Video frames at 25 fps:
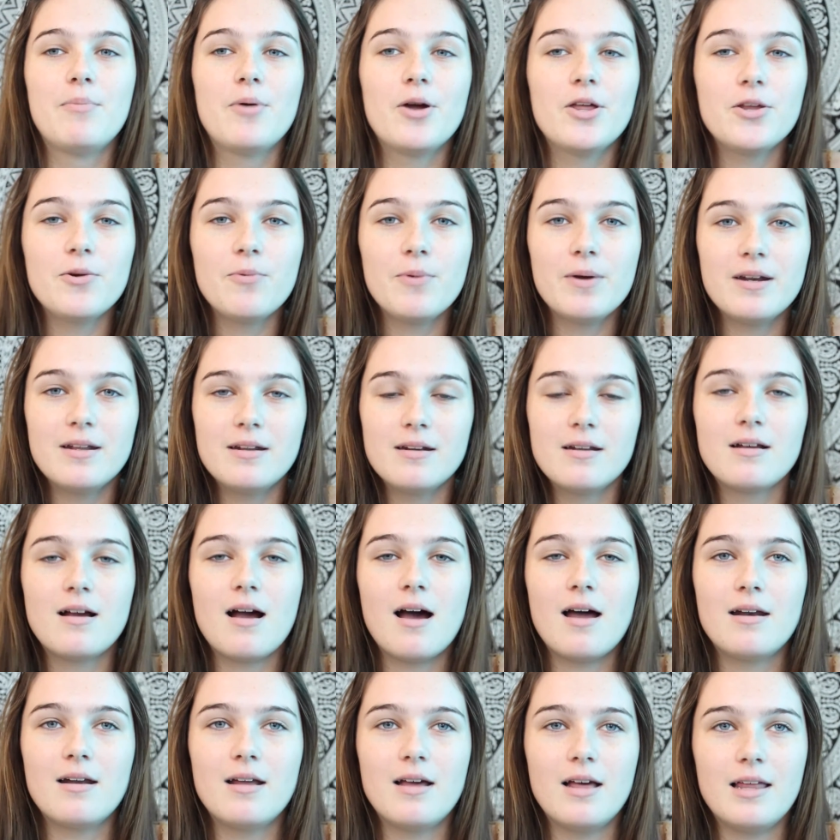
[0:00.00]
brother went in and
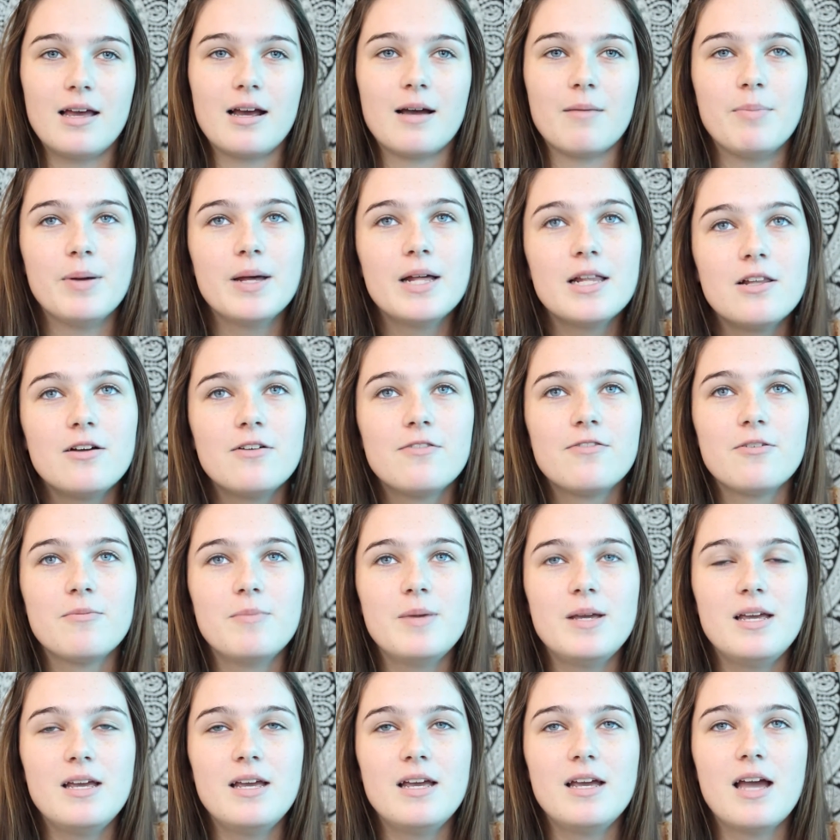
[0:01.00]
got like a pillow for
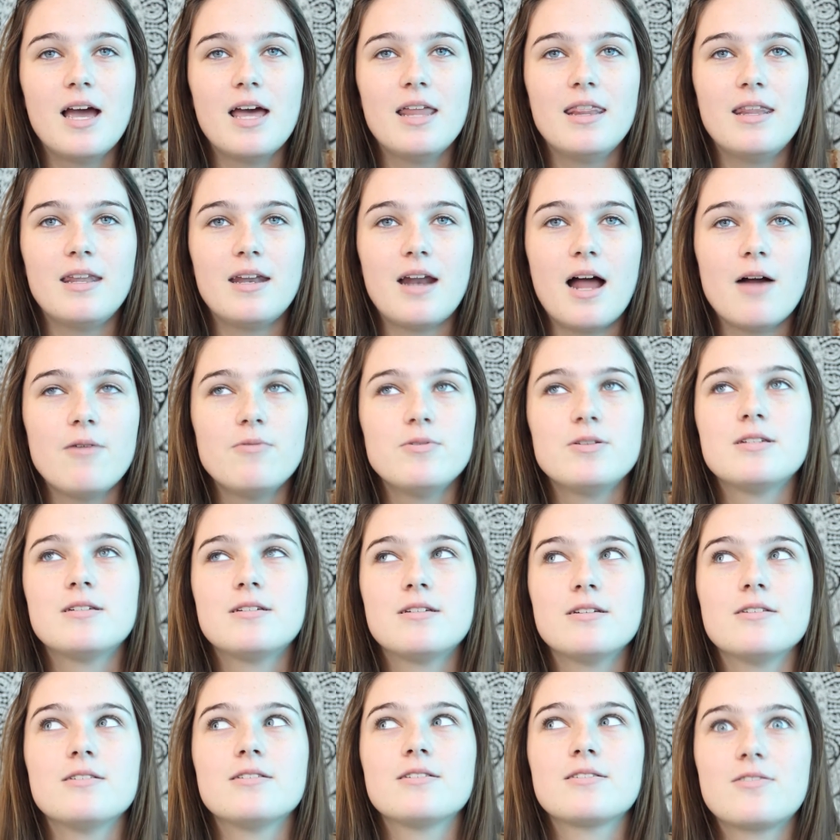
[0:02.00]
me, and I was
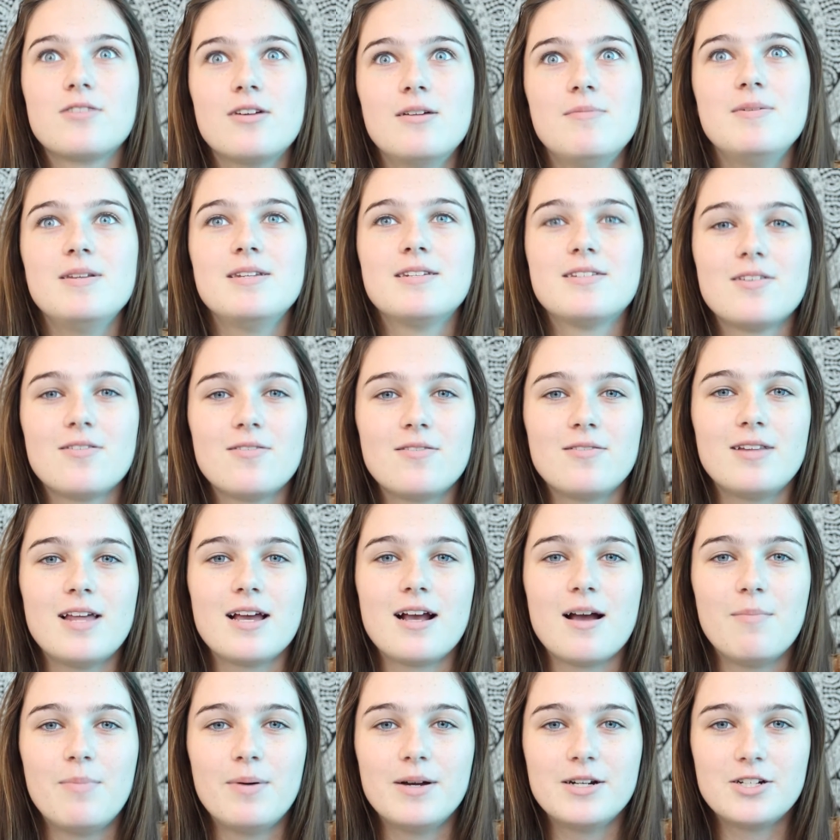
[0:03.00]
still screaming, so
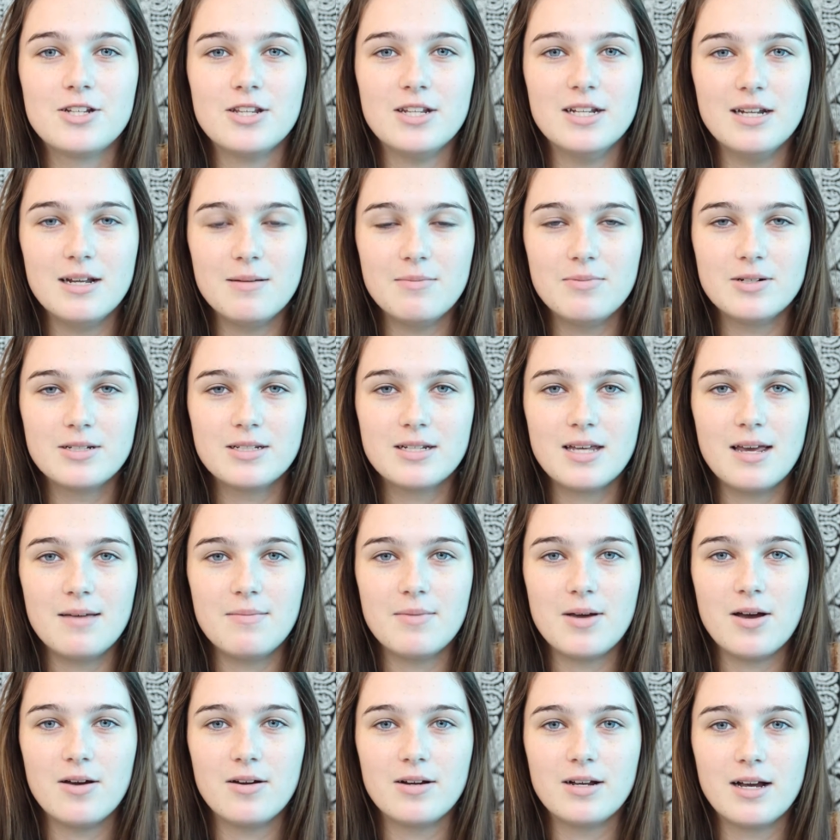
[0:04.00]
like a bunch of the neighbors came
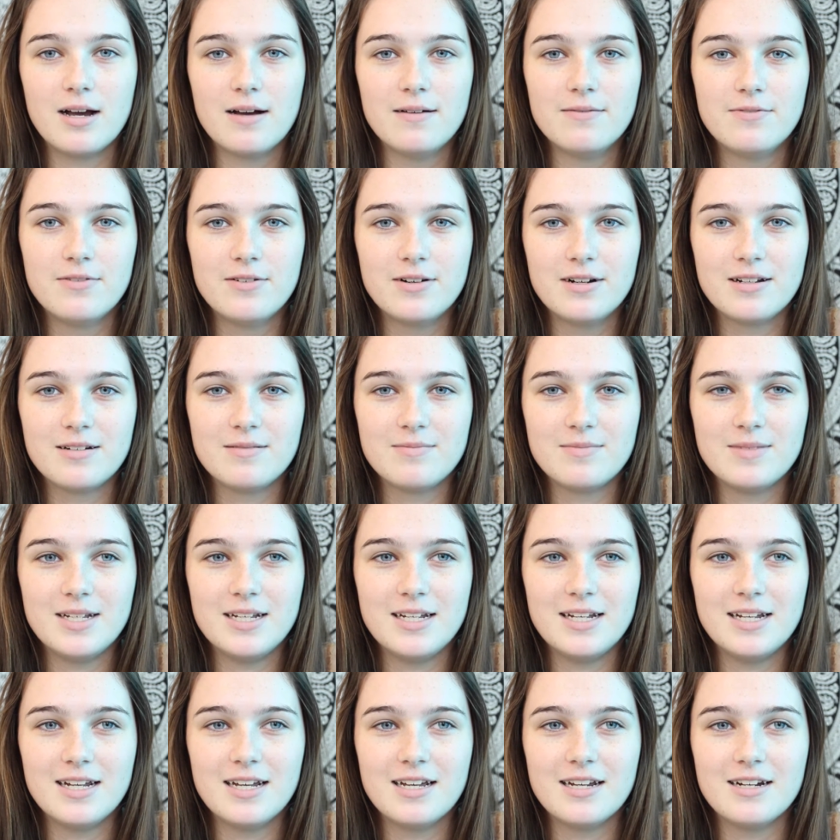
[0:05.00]
out and comforted
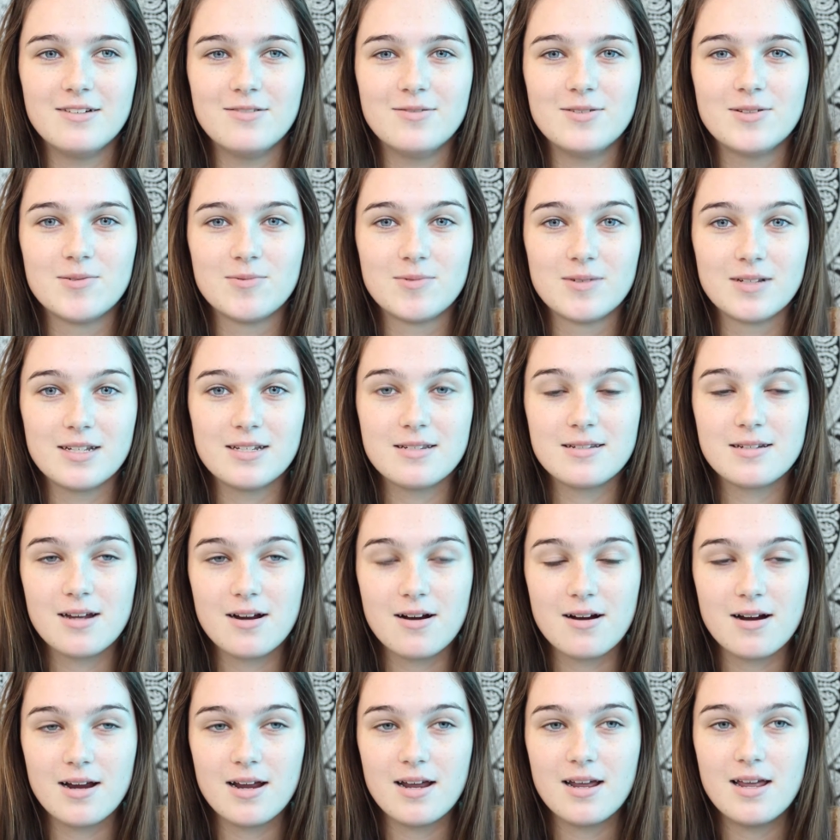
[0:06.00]
me, and it was really
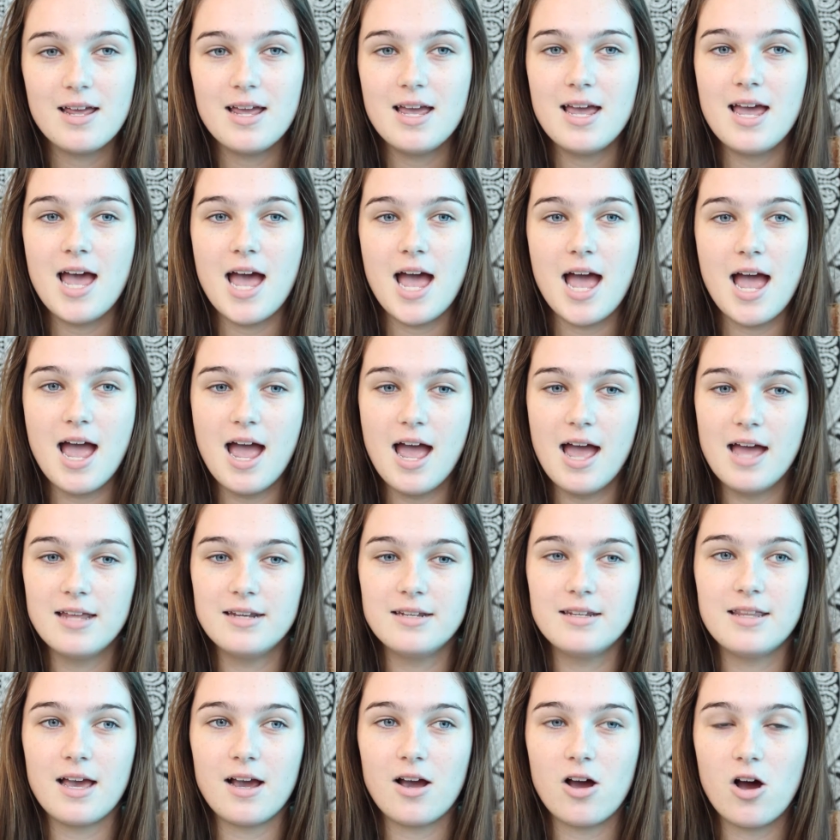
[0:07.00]
scary.
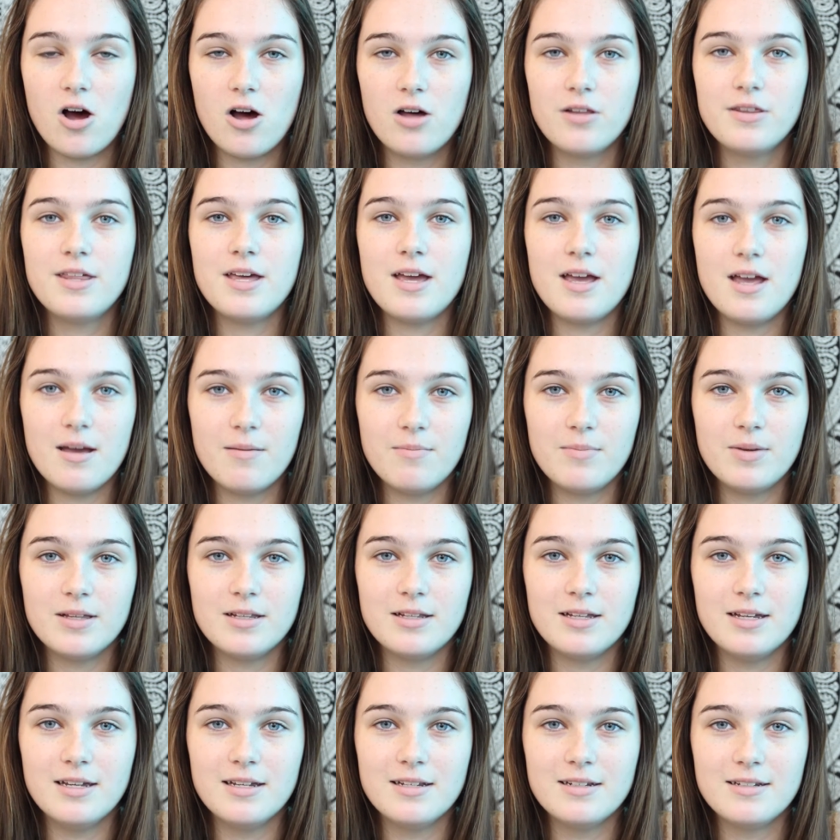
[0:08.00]
And they called the
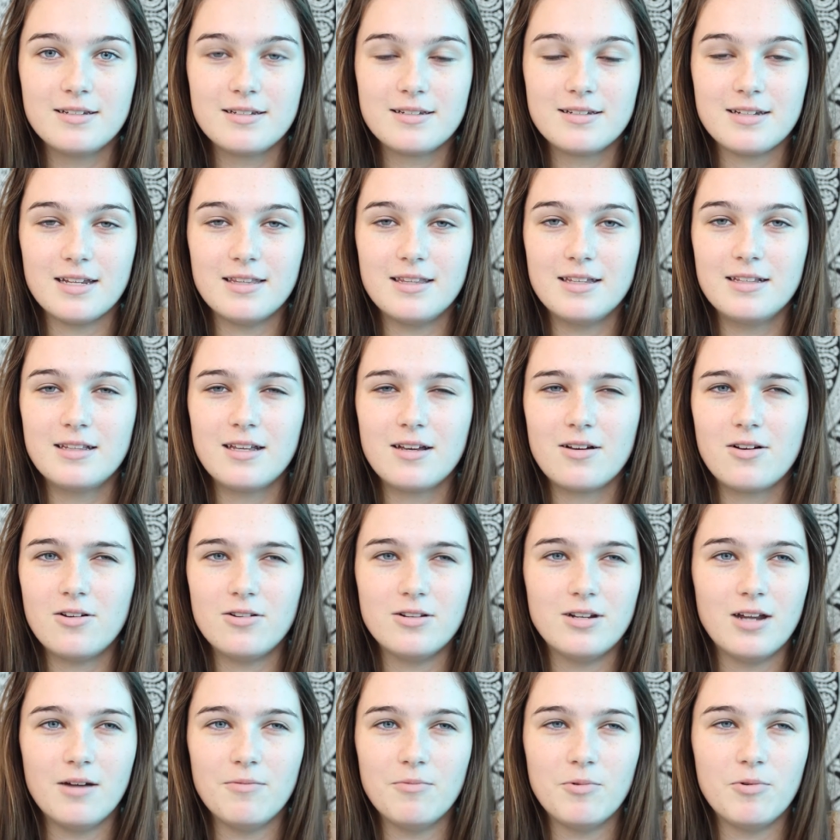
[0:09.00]
ambulance. I think they
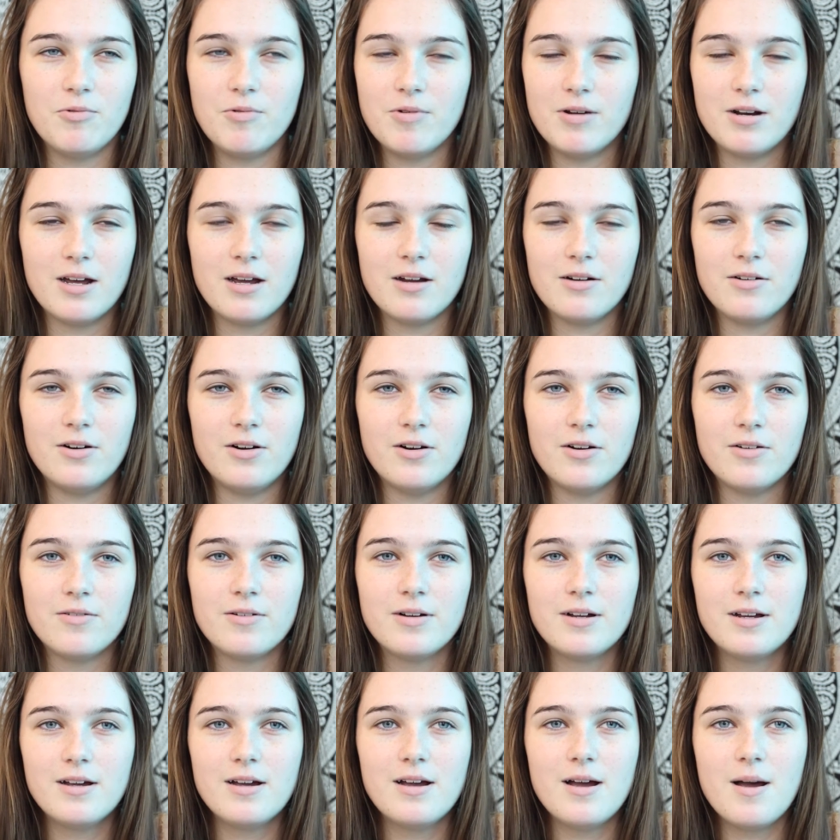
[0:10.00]
called 911, I don't know.
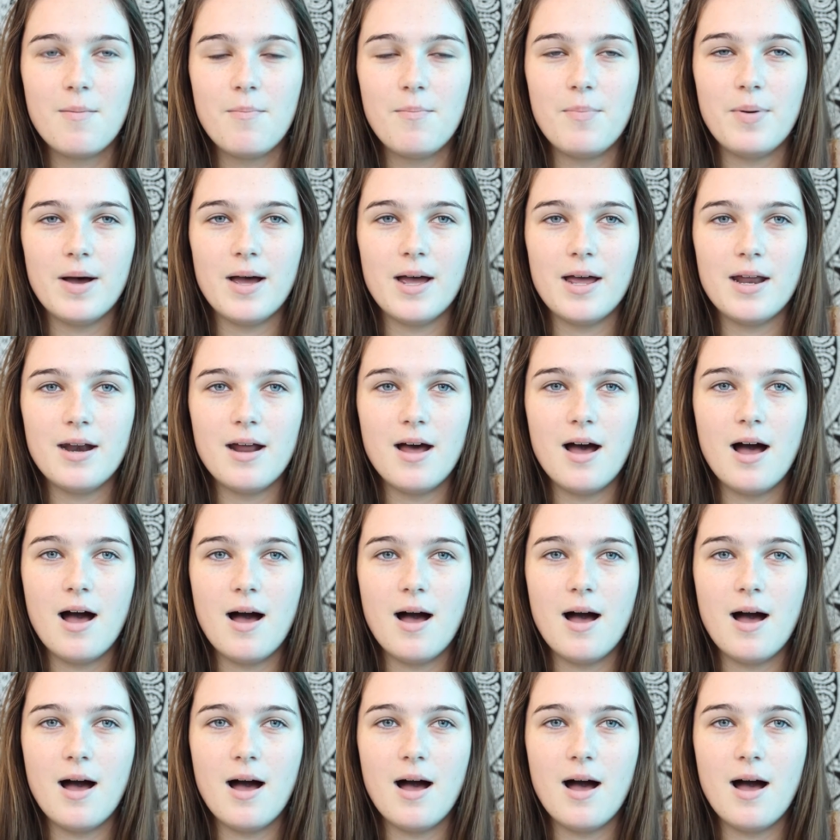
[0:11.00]
But